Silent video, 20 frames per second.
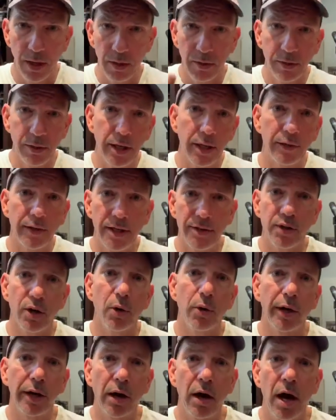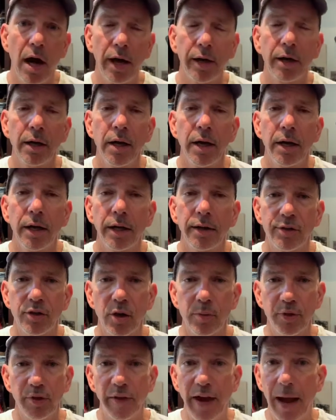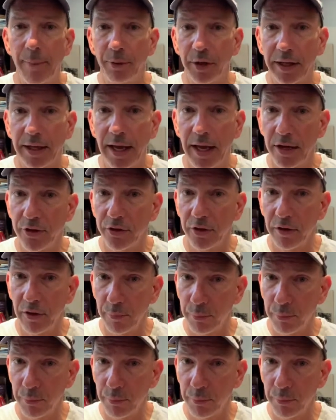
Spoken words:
thing that's going on in terms of application